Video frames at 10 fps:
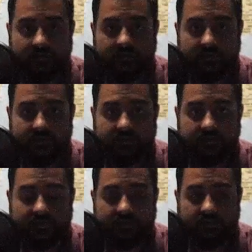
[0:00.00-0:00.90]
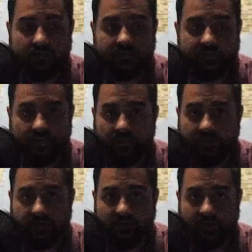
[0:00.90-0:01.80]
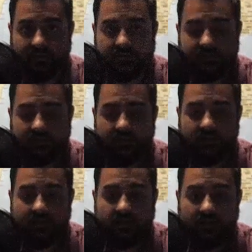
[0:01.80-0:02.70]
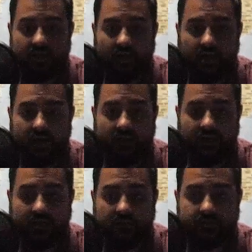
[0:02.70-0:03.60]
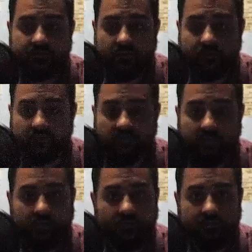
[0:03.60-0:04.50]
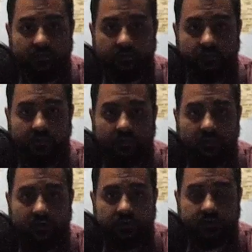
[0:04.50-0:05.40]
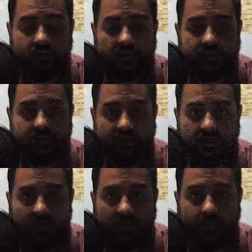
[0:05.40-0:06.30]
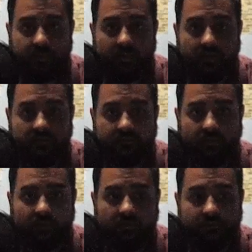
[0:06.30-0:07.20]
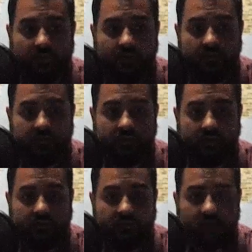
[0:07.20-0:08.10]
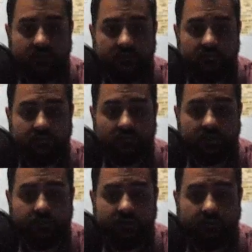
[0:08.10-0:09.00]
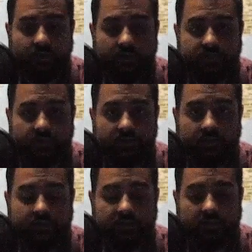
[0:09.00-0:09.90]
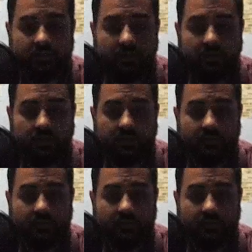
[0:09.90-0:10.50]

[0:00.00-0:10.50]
to to restore these rights, uh, and that comes from from all of you uh, speaking up and for, for, and and and really putting pressure. Uh,